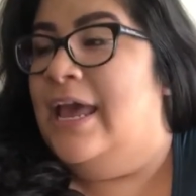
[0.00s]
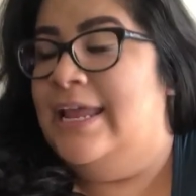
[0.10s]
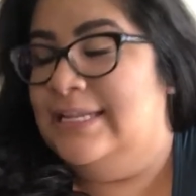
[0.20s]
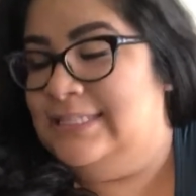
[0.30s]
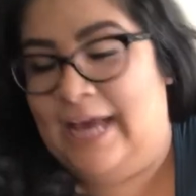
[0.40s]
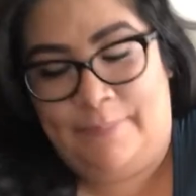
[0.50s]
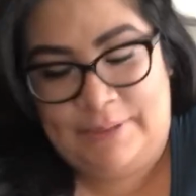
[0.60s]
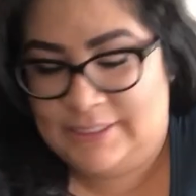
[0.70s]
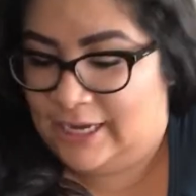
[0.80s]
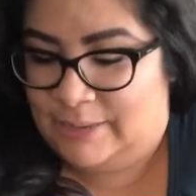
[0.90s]
And it's
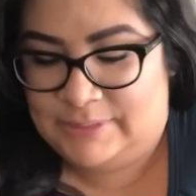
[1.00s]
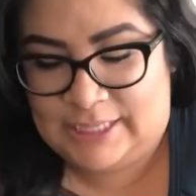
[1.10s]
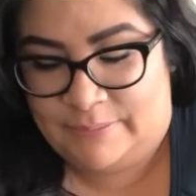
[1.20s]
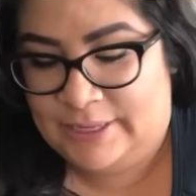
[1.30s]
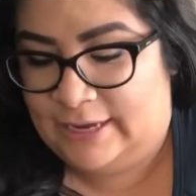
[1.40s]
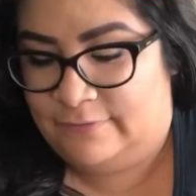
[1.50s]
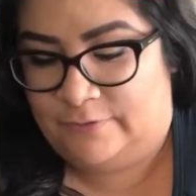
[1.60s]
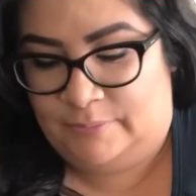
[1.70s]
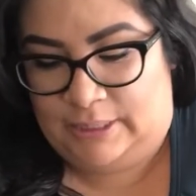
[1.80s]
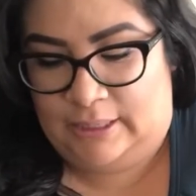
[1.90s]
happened time and time again
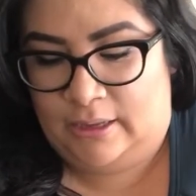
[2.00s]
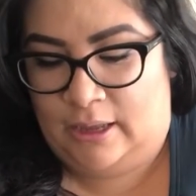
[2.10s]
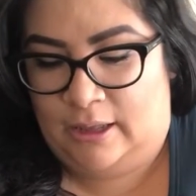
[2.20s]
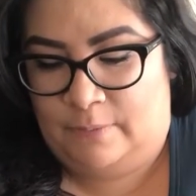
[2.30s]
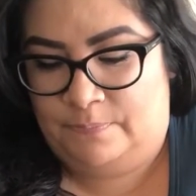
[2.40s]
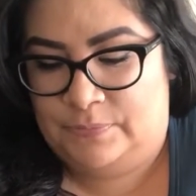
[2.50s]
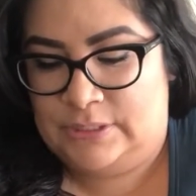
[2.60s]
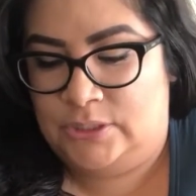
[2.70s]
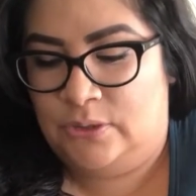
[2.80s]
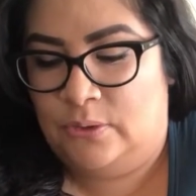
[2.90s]
for me. Um,
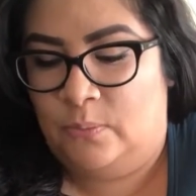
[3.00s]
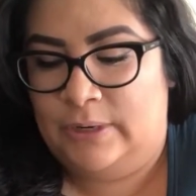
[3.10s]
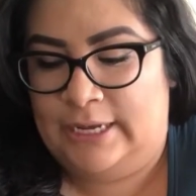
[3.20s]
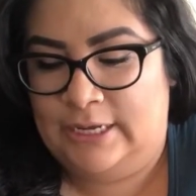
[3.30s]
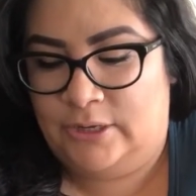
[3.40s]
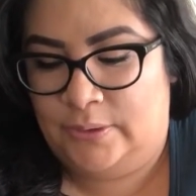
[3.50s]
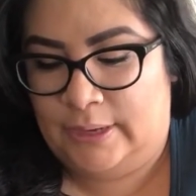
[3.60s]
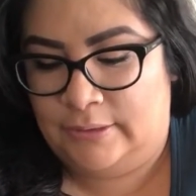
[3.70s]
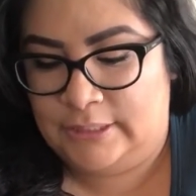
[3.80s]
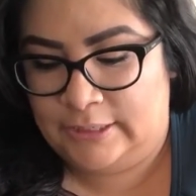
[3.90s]
so when I go
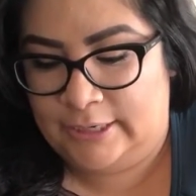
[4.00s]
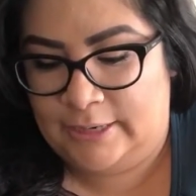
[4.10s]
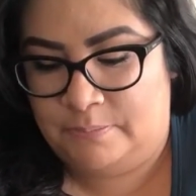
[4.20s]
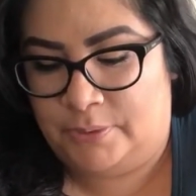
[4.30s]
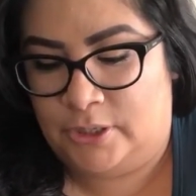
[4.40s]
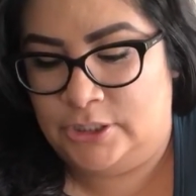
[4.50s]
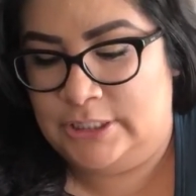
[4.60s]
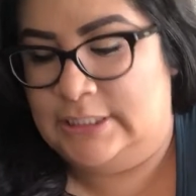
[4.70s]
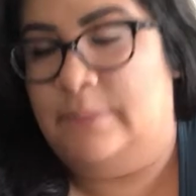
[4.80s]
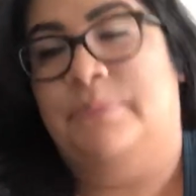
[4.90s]
out there and
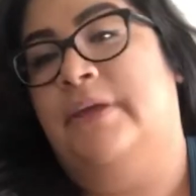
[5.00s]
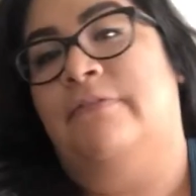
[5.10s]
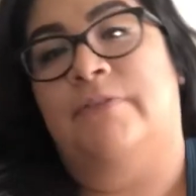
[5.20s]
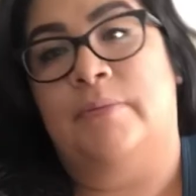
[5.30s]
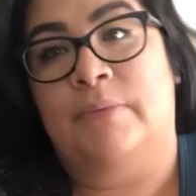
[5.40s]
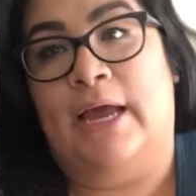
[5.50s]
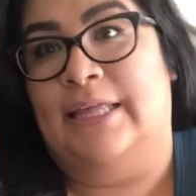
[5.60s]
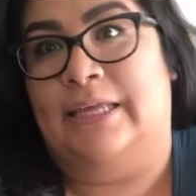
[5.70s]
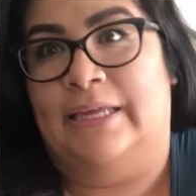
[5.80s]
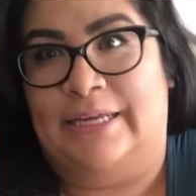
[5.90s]
purchase something from,
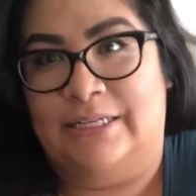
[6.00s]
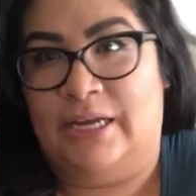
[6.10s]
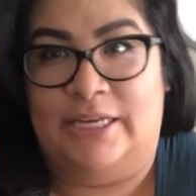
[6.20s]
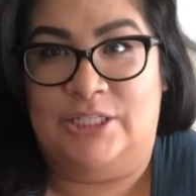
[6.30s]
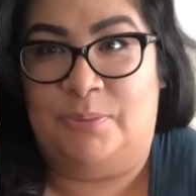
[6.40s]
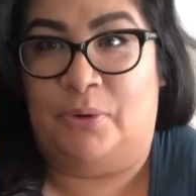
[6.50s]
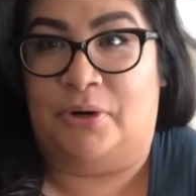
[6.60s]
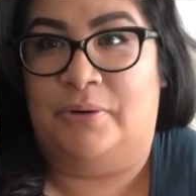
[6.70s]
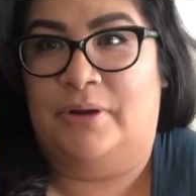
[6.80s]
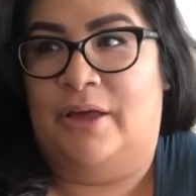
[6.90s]
I, like I
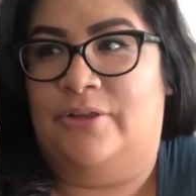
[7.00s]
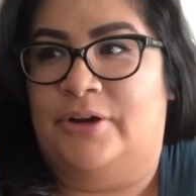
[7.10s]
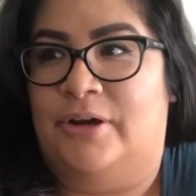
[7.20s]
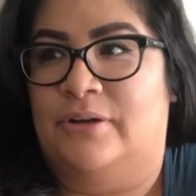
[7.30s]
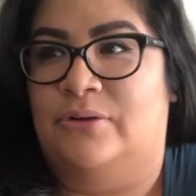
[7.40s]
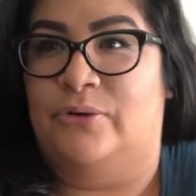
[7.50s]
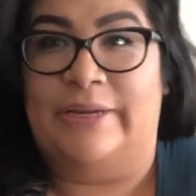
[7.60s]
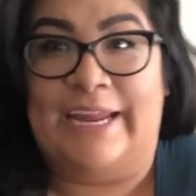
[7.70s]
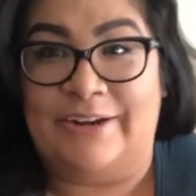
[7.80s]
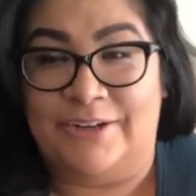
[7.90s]
support other
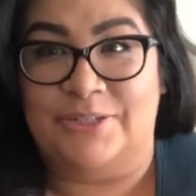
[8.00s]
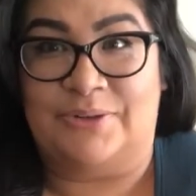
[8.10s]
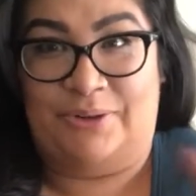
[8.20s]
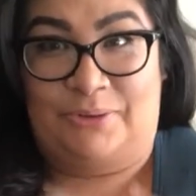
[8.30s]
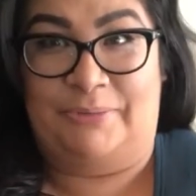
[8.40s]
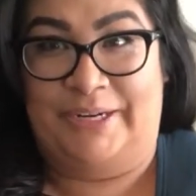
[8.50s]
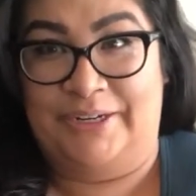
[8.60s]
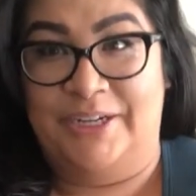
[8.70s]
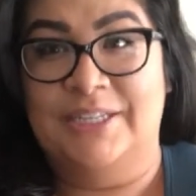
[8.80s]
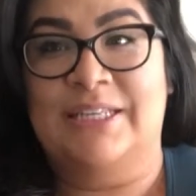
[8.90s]
creators or other
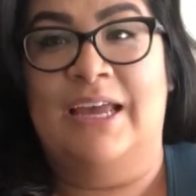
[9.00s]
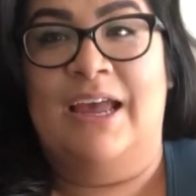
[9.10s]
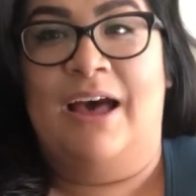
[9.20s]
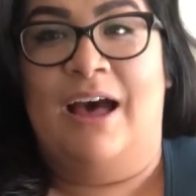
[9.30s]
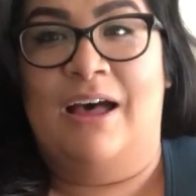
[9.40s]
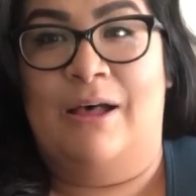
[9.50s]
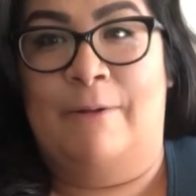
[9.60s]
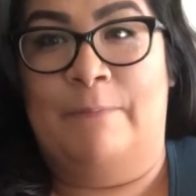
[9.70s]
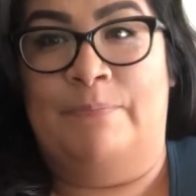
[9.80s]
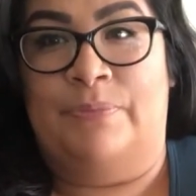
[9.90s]
readers,
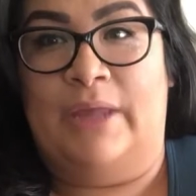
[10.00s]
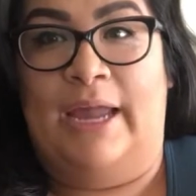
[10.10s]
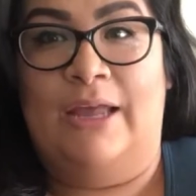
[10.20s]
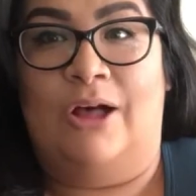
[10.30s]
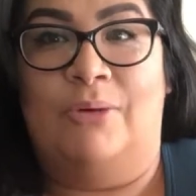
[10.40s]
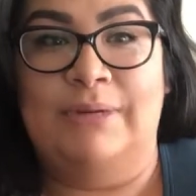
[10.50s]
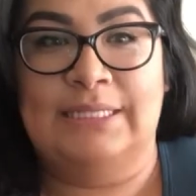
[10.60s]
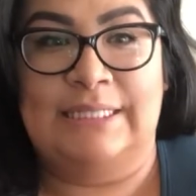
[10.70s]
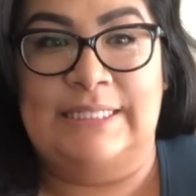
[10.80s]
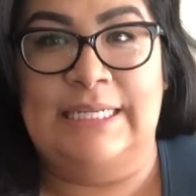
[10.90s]
um, I
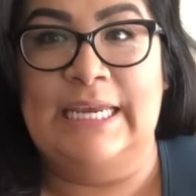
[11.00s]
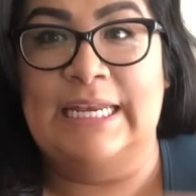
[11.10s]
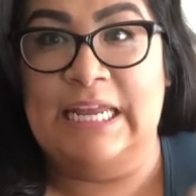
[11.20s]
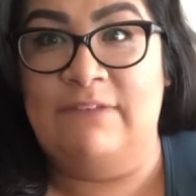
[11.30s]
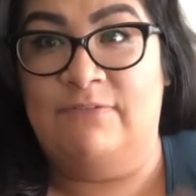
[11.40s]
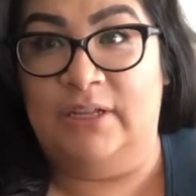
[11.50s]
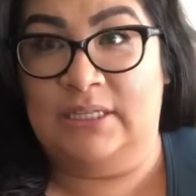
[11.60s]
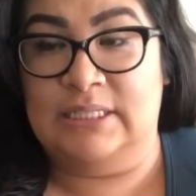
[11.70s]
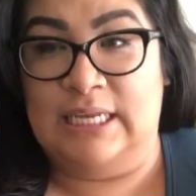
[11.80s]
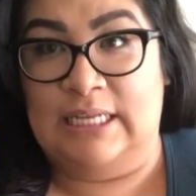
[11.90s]
always see an
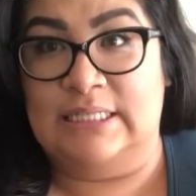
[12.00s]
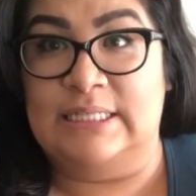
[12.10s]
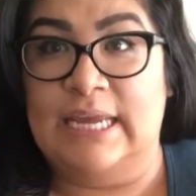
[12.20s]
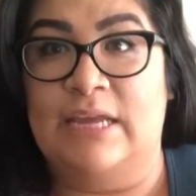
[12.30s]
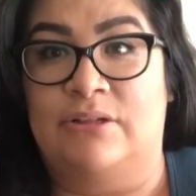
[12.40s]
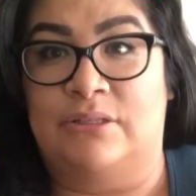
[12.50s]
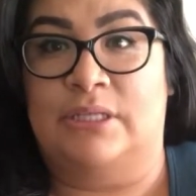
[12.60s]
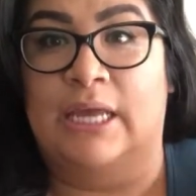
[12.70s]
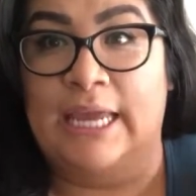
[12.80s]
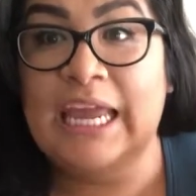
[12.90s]
influx in
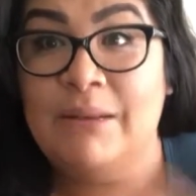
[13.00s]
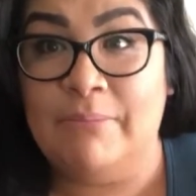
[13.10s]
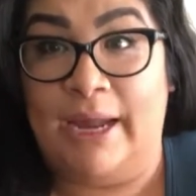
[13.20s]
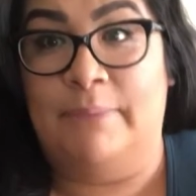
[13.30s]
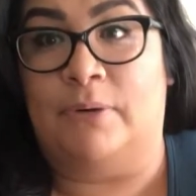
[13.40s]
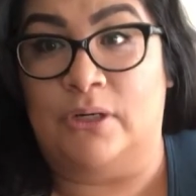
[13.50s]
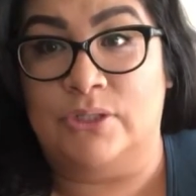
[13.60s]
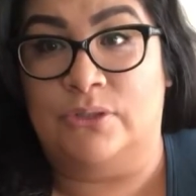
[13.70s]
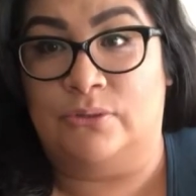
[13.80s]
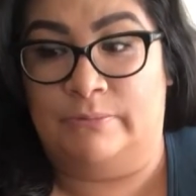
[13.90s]
sales in my
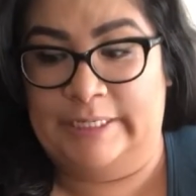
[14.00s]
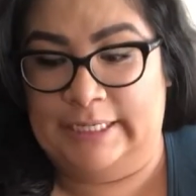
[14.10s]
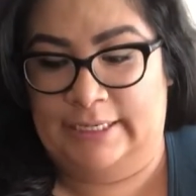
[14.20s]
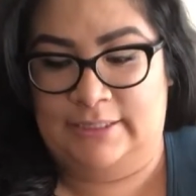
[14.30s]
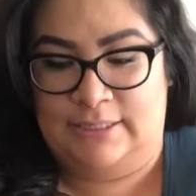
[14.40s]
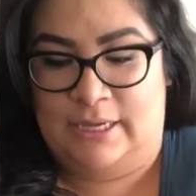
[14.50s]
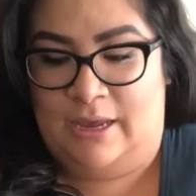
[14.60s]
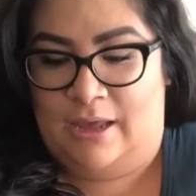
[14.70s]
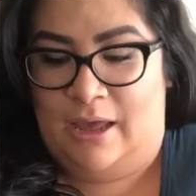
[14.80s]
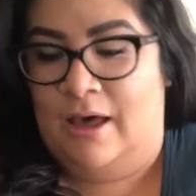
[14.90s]
personal readings
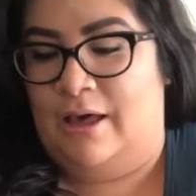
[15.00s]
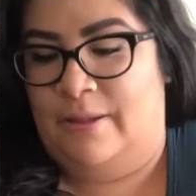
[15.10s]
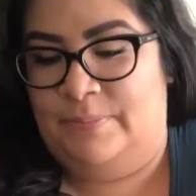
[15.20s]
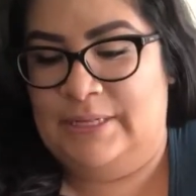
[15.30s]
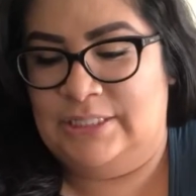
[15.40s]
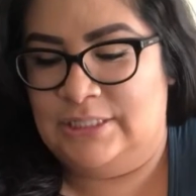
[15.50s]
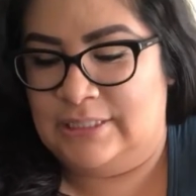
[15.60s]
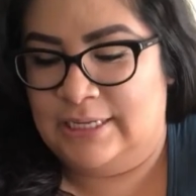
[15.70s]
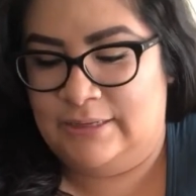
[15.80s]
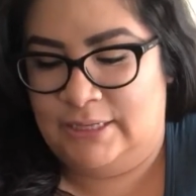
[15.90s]
um, it's
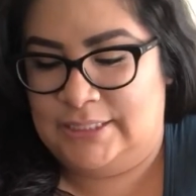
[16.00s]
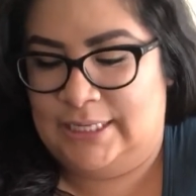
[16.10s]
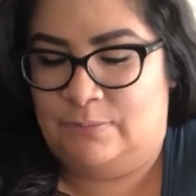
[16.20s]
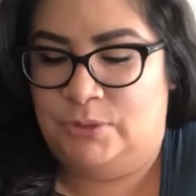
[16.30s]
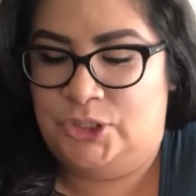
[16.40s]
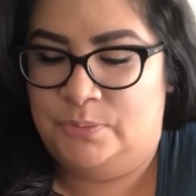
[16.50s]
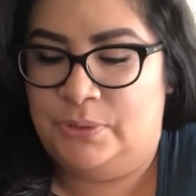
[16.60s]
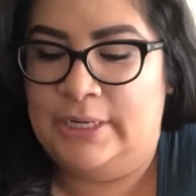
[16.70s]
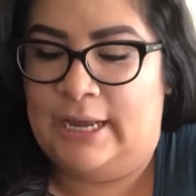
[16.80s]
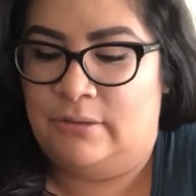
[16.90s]
just like, it's like what you
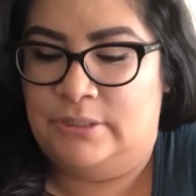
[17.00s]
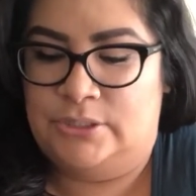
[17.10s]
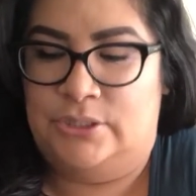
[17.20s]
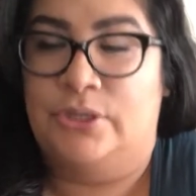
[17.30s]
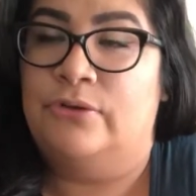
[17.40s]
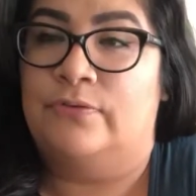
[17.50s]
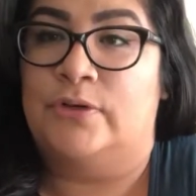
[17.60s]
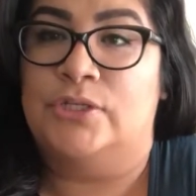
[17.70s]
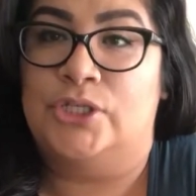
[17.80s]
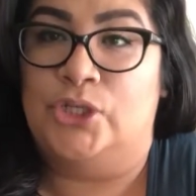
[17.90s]
put out into the
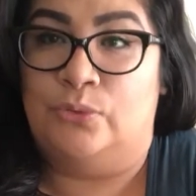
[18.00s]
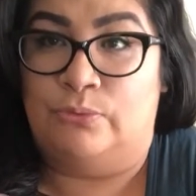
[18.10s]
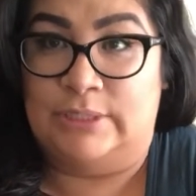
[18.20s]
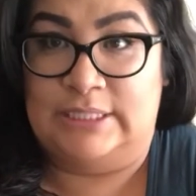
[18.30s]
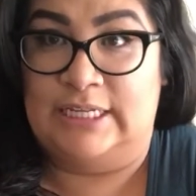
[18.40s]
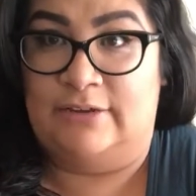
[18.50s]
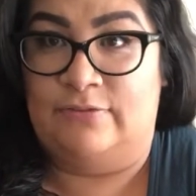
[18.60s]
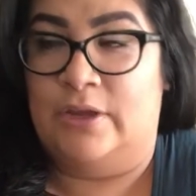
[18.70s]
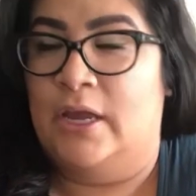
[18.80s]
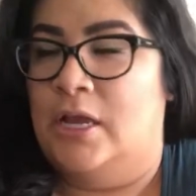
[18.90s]
universe, you receive.